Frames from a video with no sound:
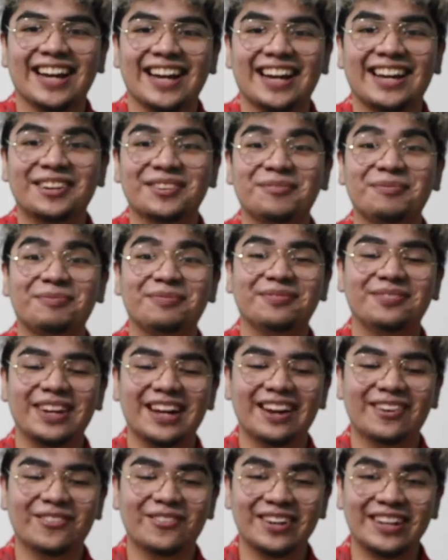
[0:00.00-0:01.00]
and
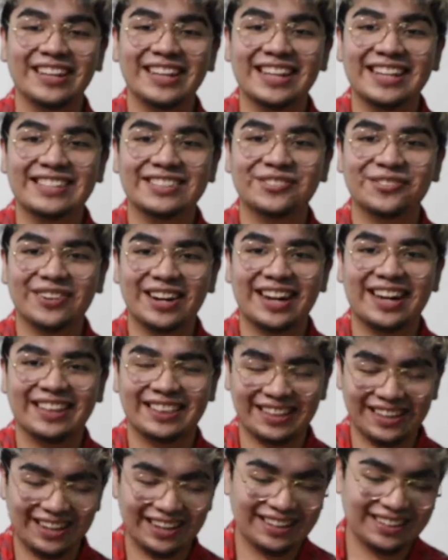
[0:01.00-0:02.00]
realized right
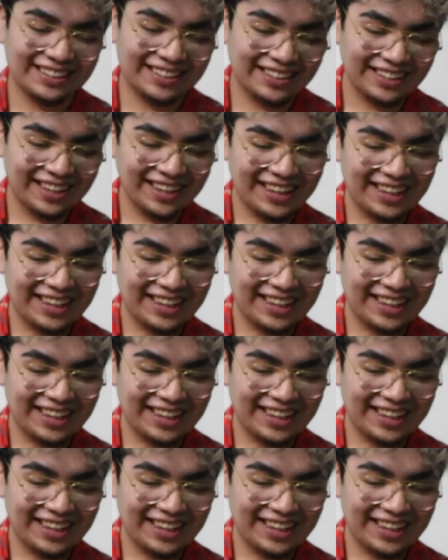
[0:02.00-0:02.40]
at the end